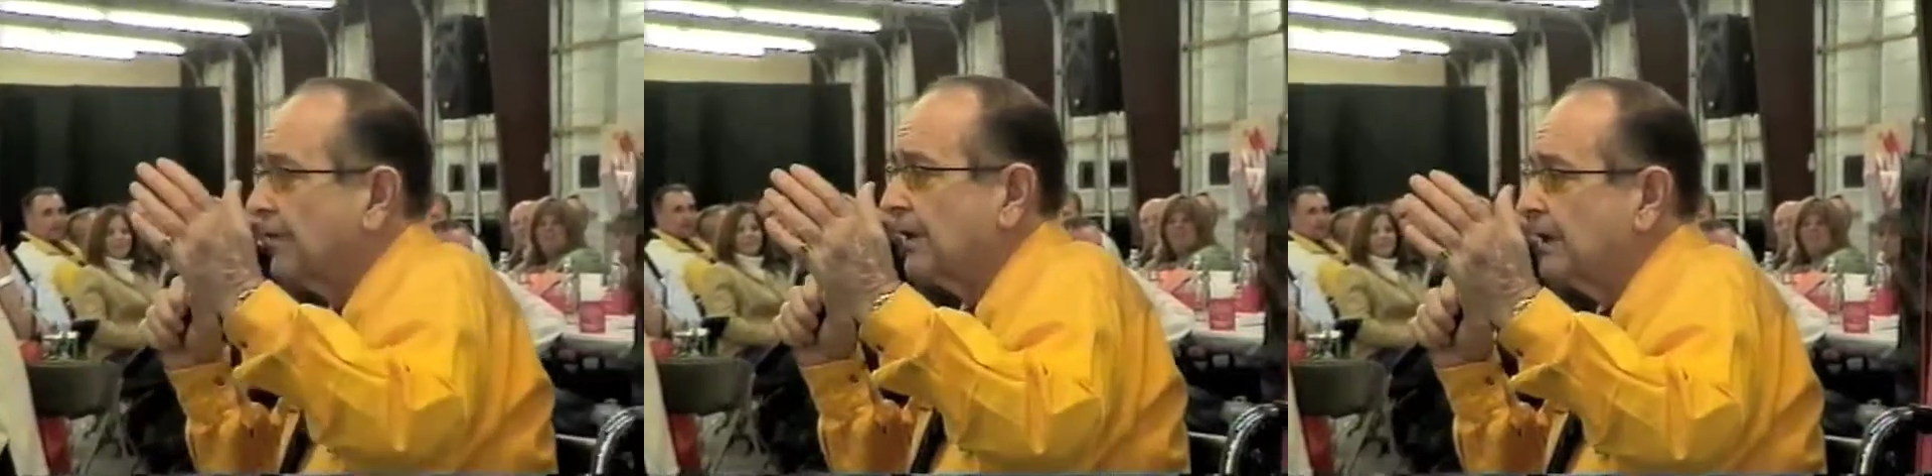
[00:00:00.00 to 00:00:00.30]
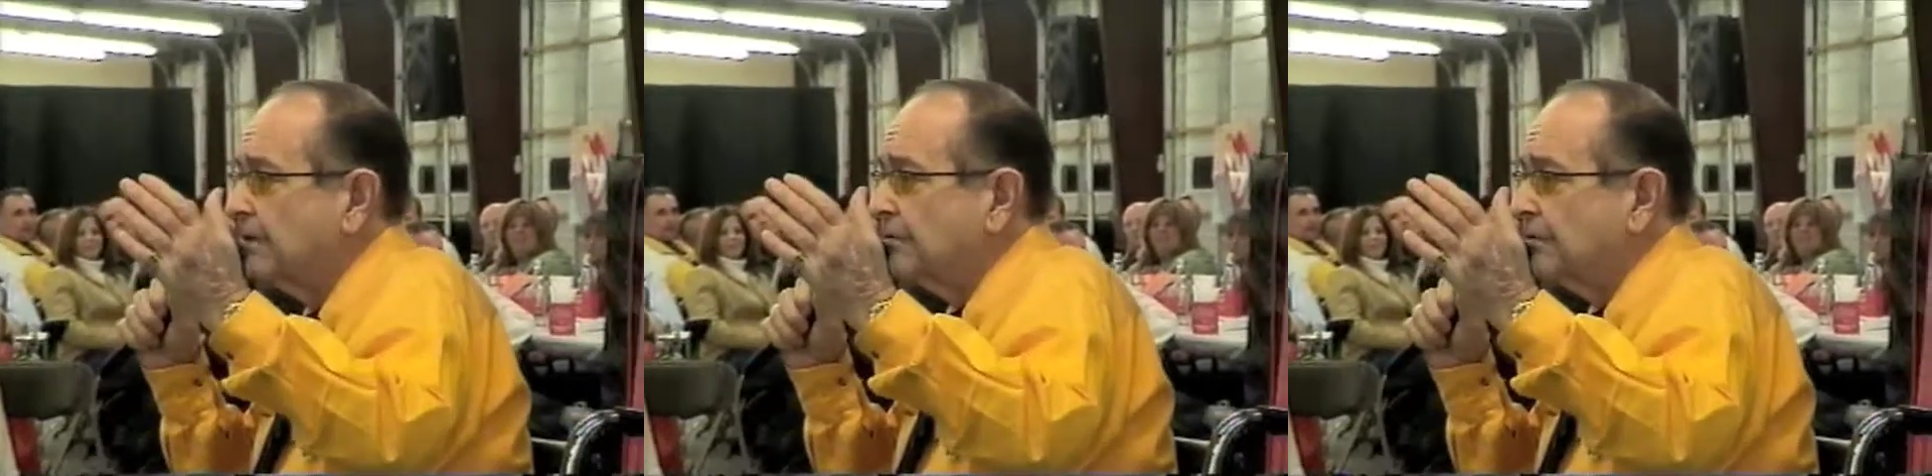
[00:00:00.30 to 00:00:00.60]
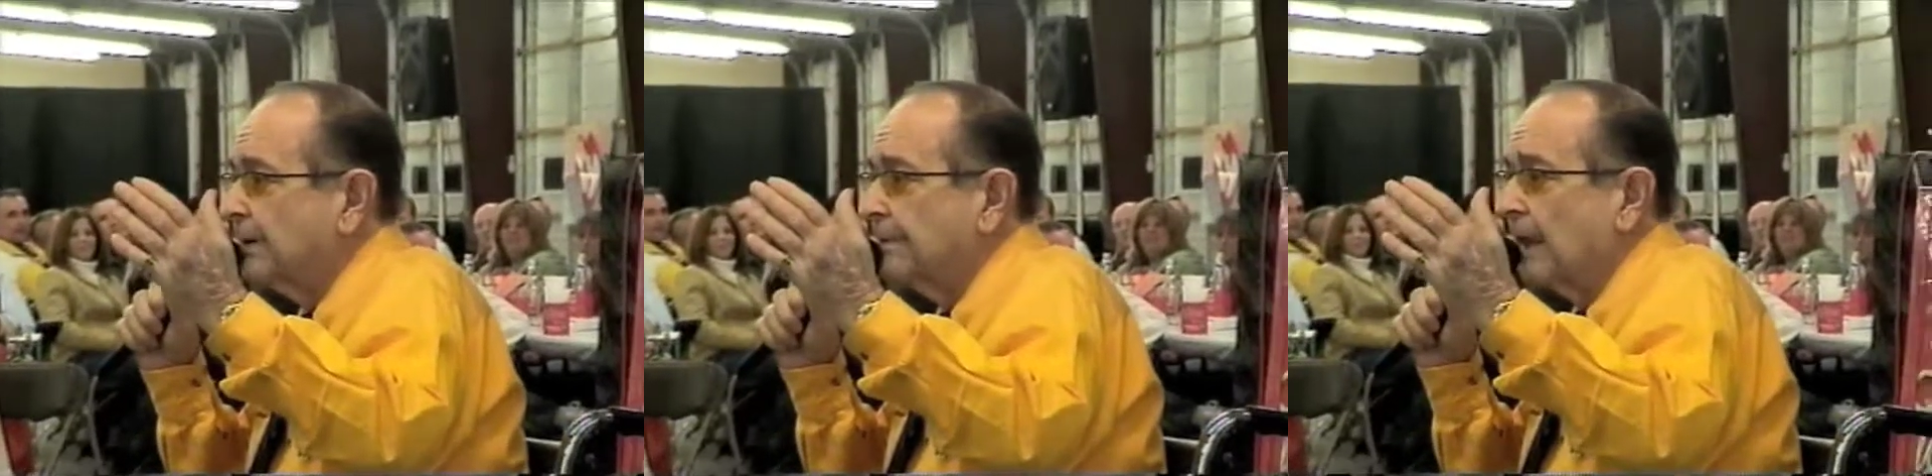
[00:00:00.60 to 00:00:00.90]
in
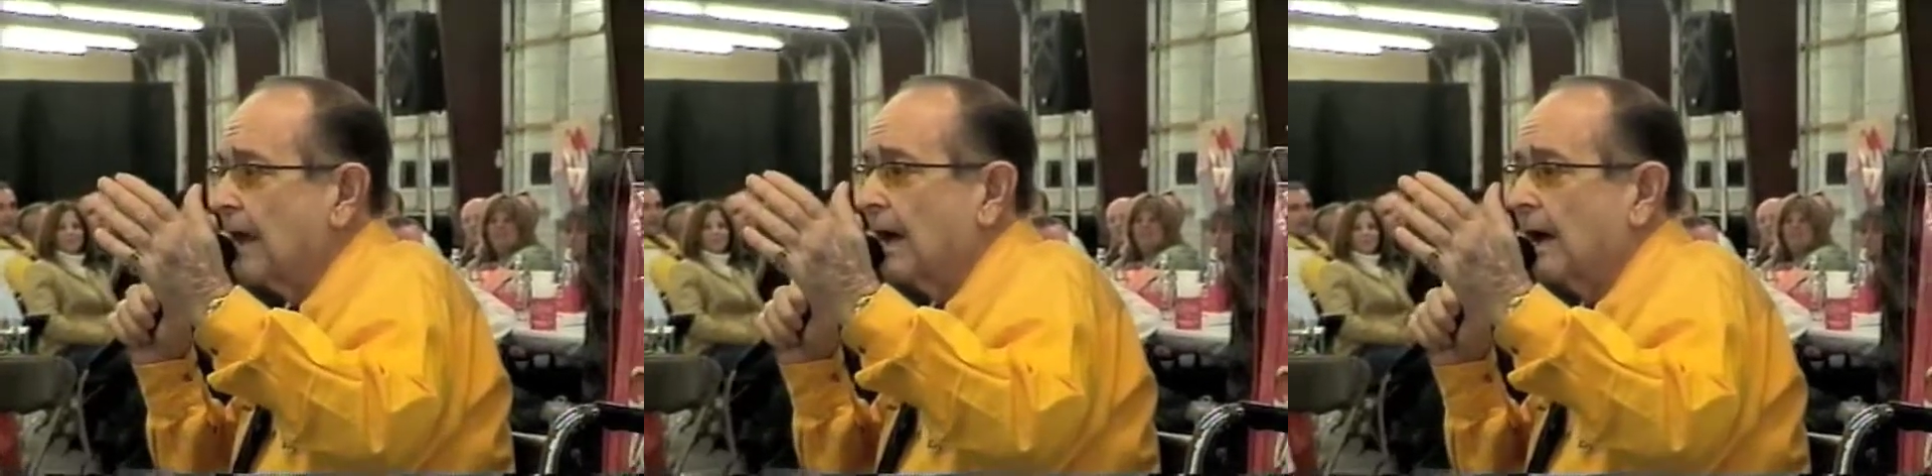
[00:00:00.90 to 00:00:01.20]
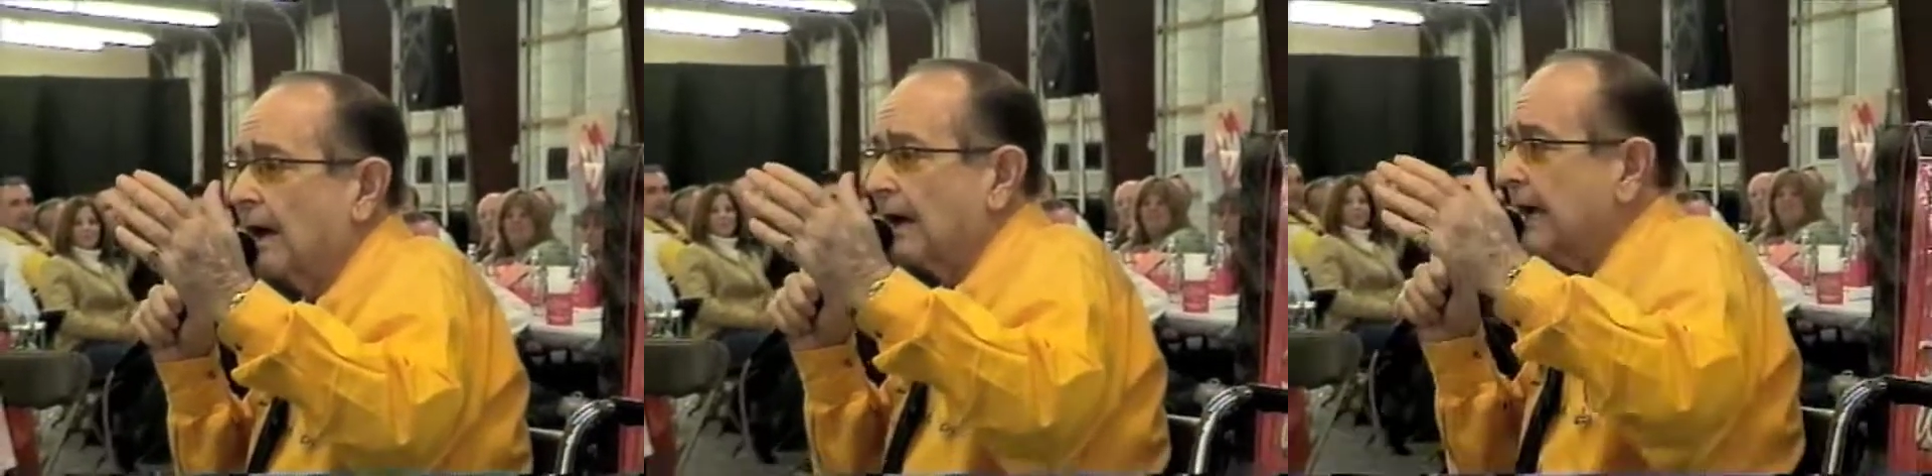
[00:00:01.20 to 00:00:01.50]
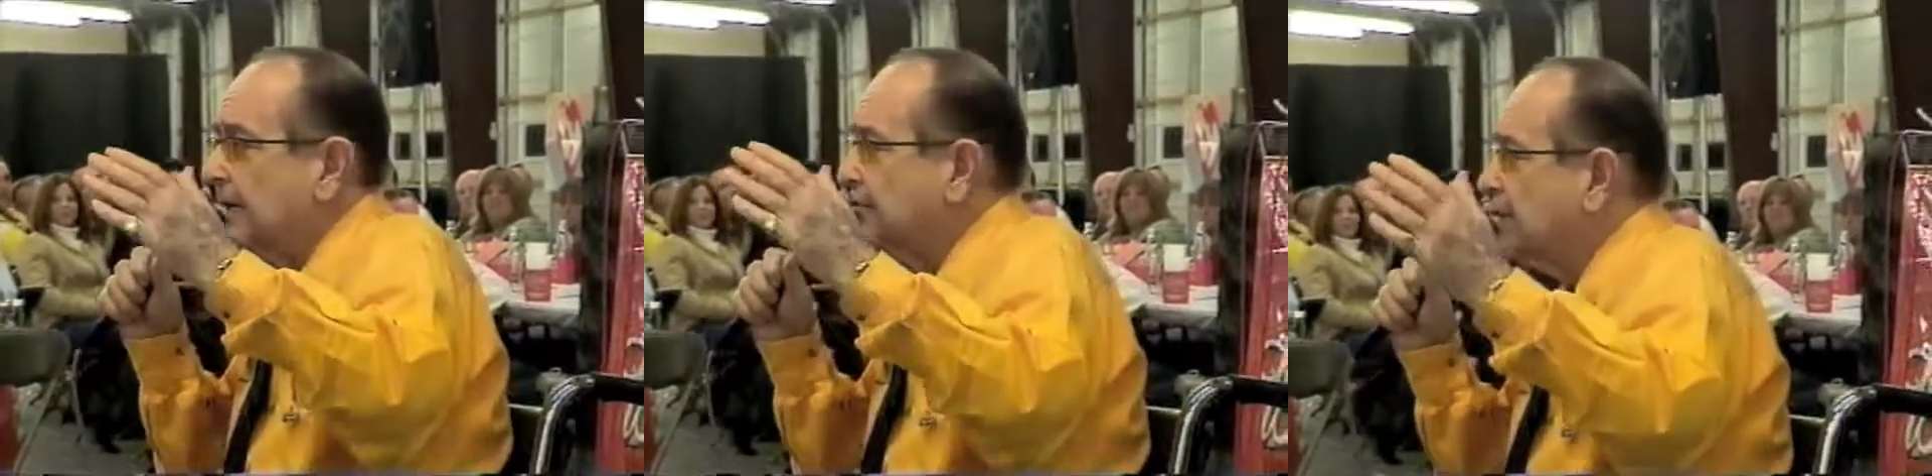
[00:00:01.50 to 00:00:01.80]
things. I
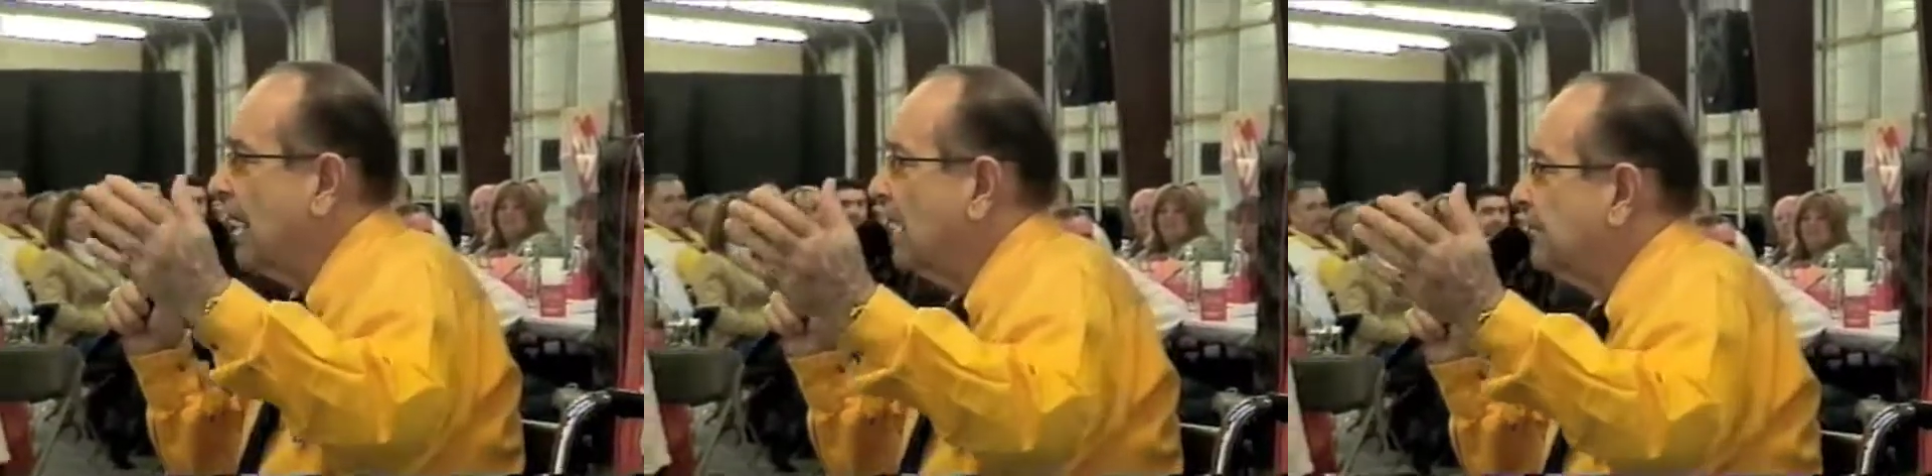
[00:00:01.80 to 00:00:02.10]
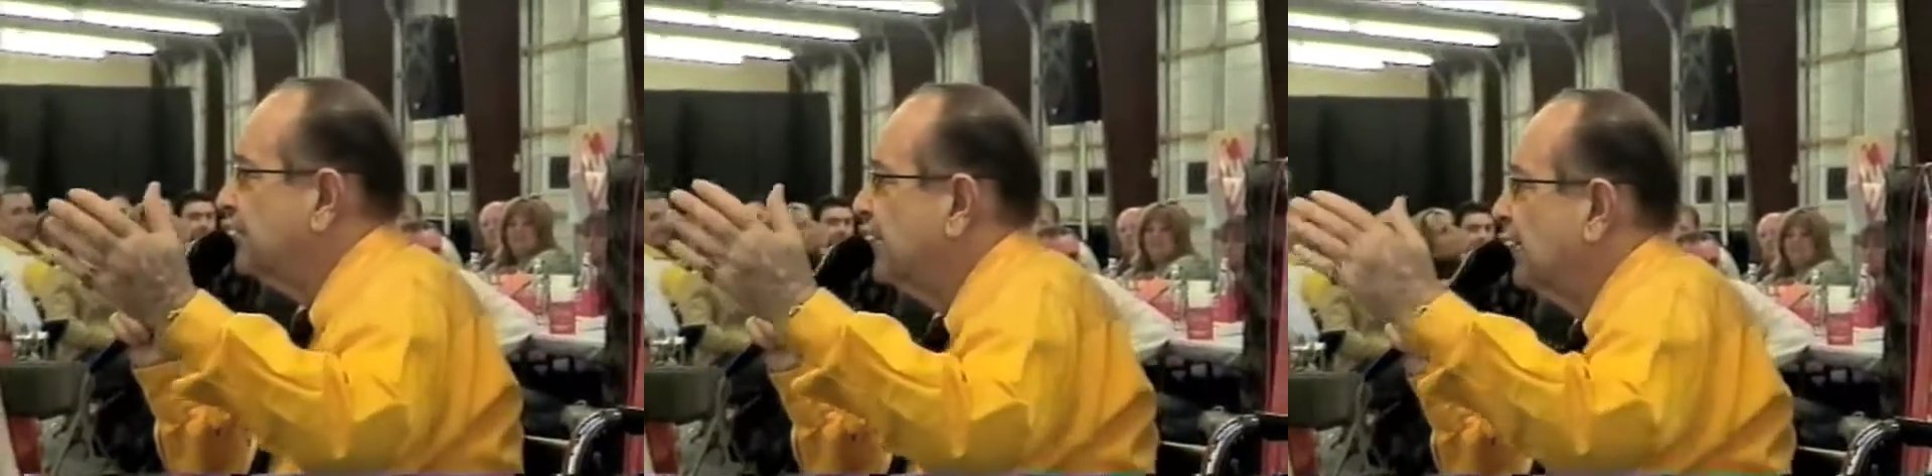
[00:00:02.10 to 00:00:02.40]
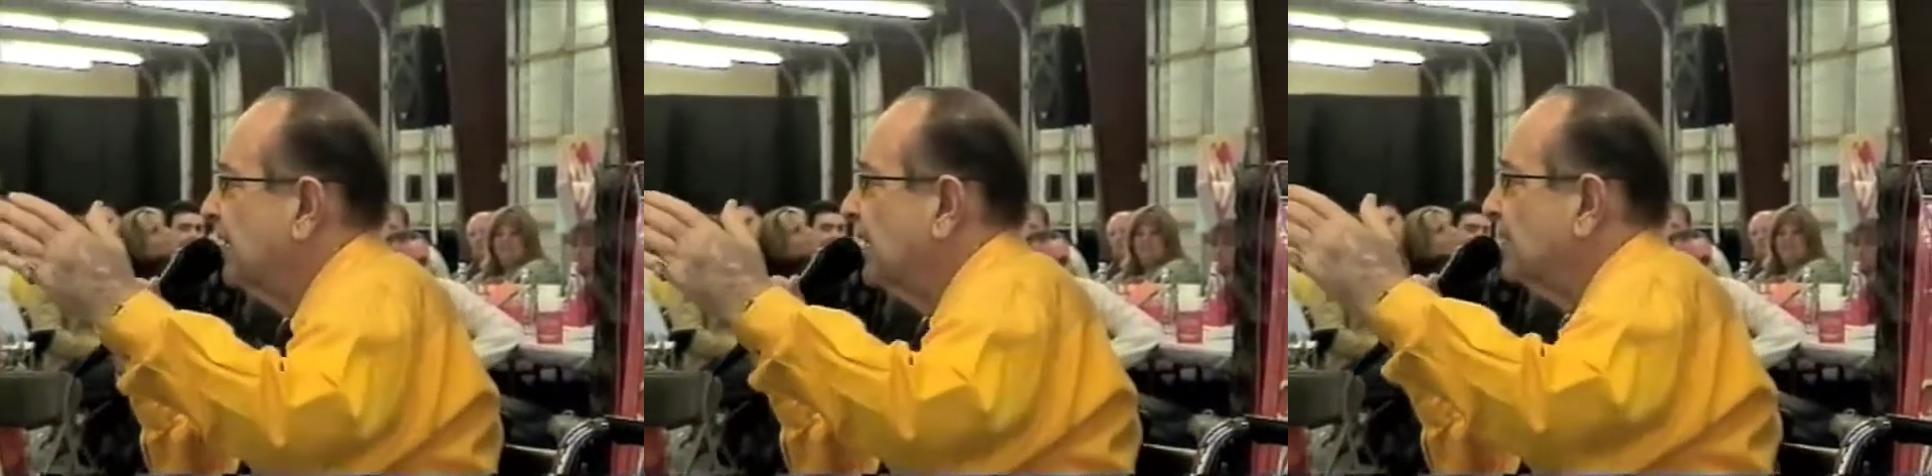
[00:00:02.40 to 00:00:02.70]
got jobs,
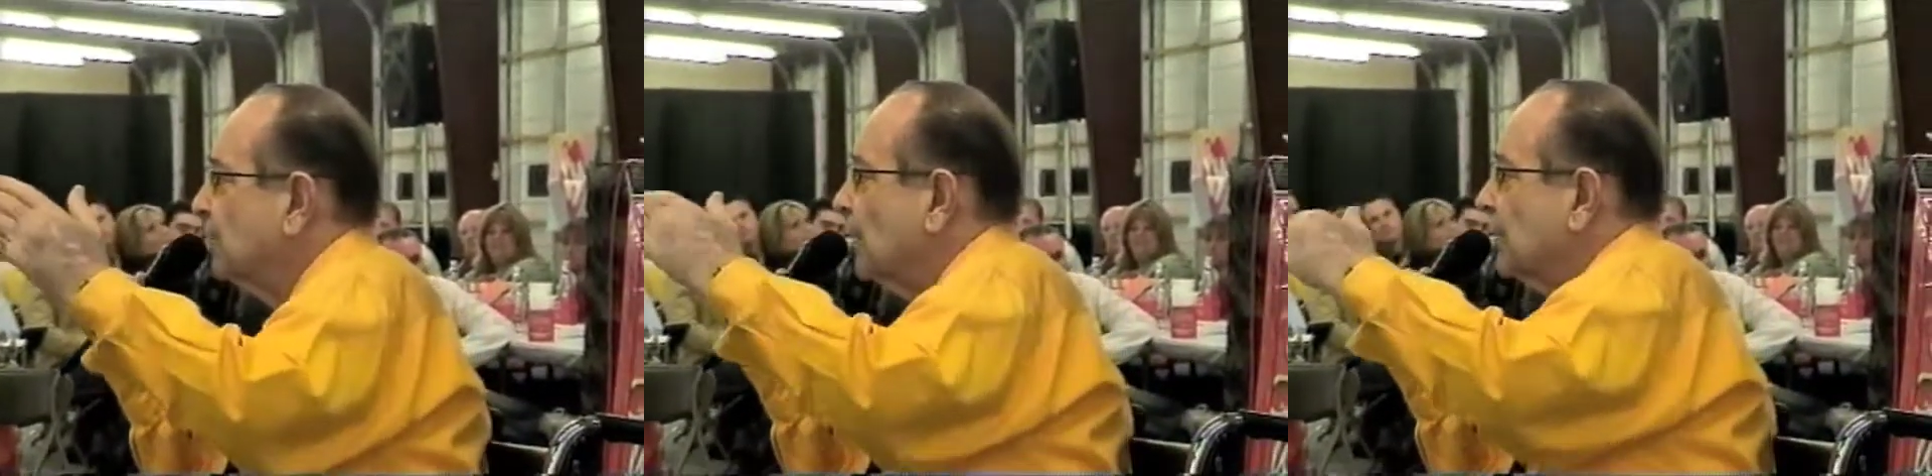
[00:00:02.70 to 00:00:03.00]
did things,